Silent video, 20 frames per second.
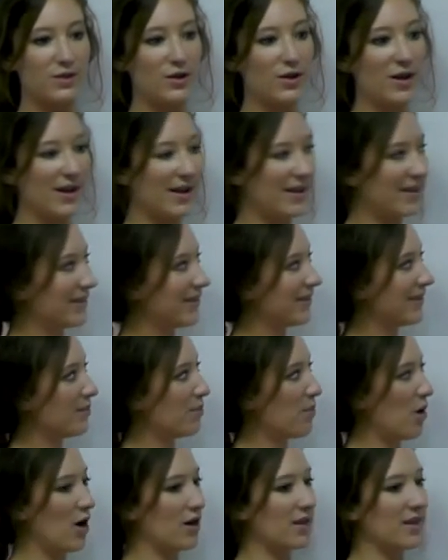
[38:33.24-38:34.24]
It's okay.
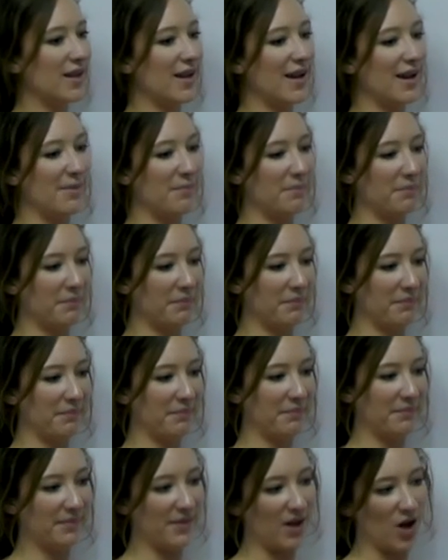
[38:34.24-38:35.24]
Part of the game.
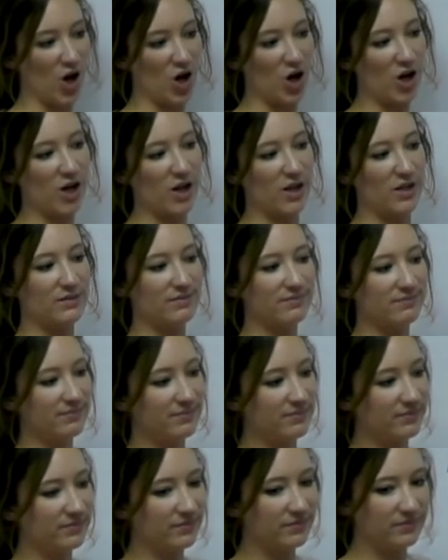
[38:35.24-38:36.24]
All good.
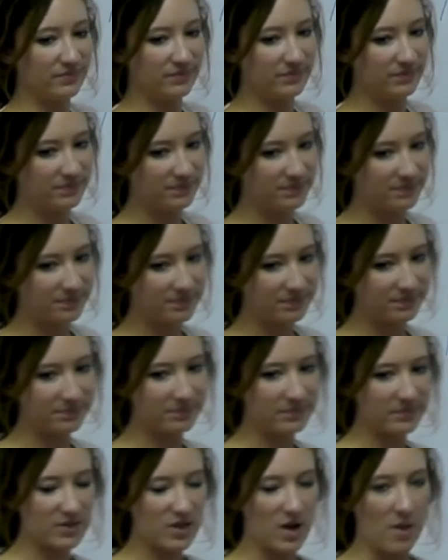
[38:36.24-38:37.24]

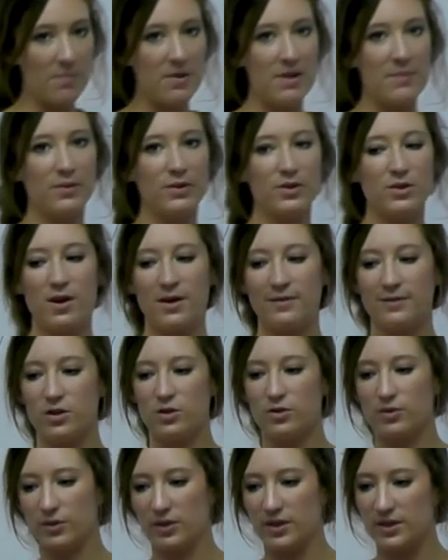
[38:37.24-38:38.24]
Some people do have
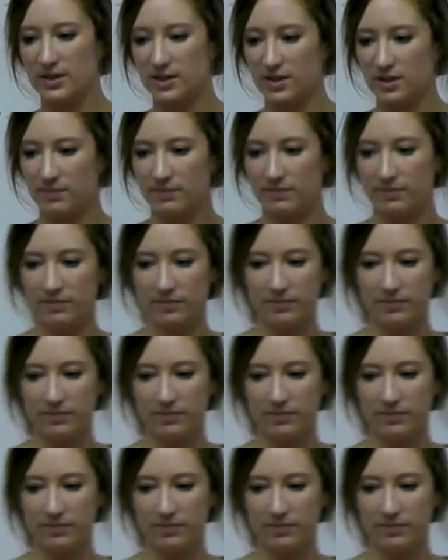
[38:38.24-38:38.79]
two threes.